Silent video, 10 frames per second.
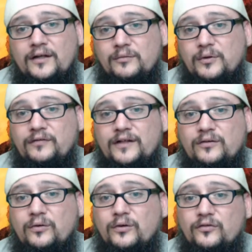and you're
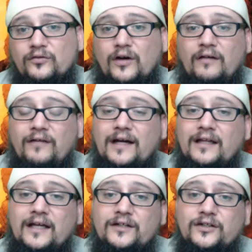moving towards a
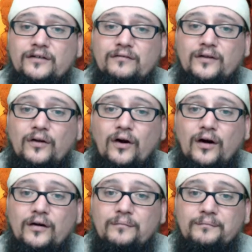violation of the
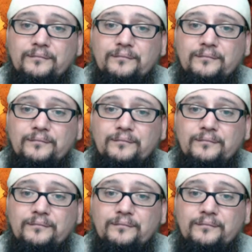law.